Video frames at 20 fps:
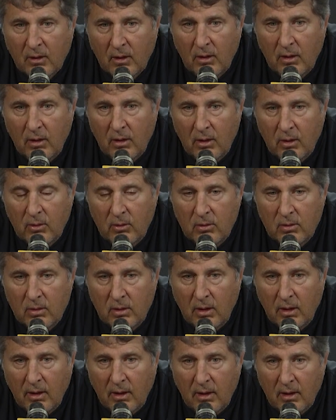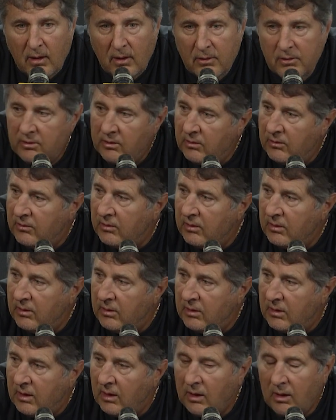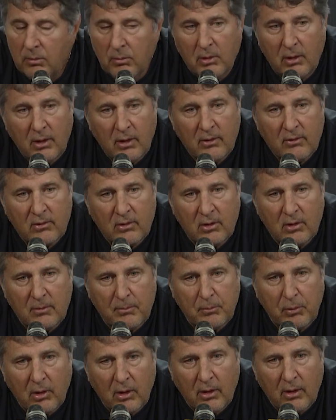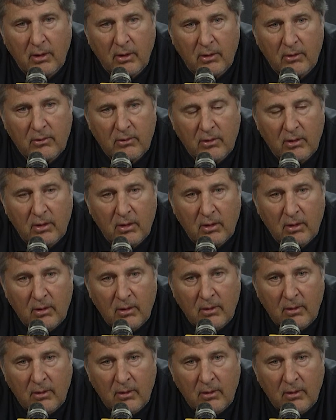you know, LSU's a good team and has good players, and